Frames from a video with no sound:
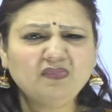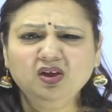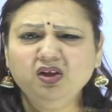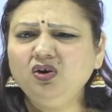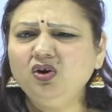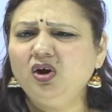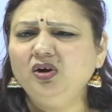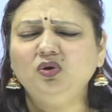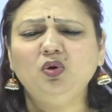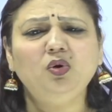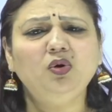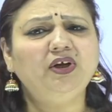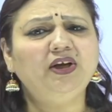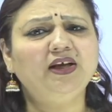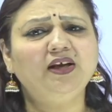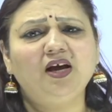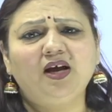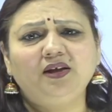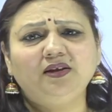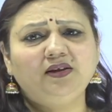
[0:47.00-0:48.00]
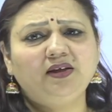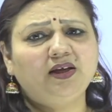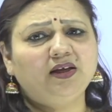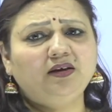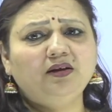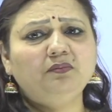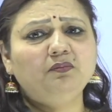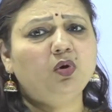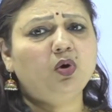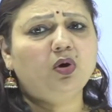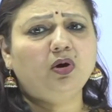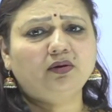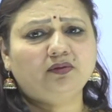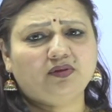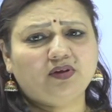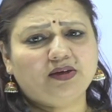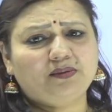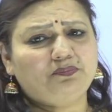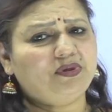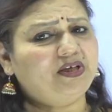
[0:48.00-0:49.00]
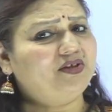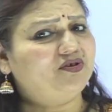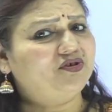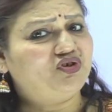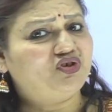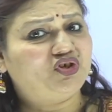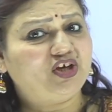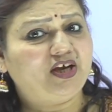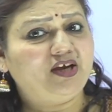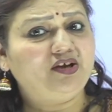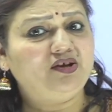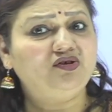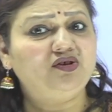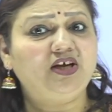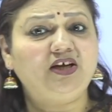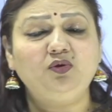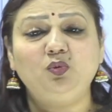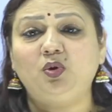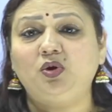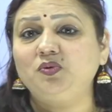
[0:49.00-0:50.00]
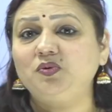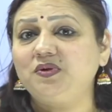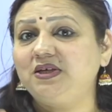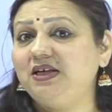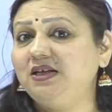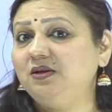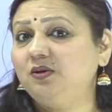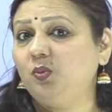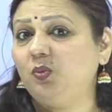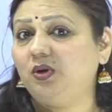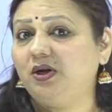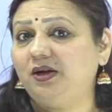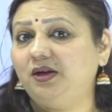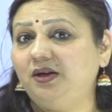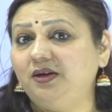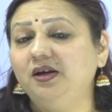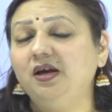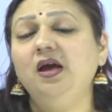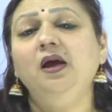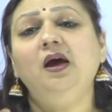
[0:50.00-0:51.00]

Not quoting Gandhi anymore, that be the change that you want to see in the world.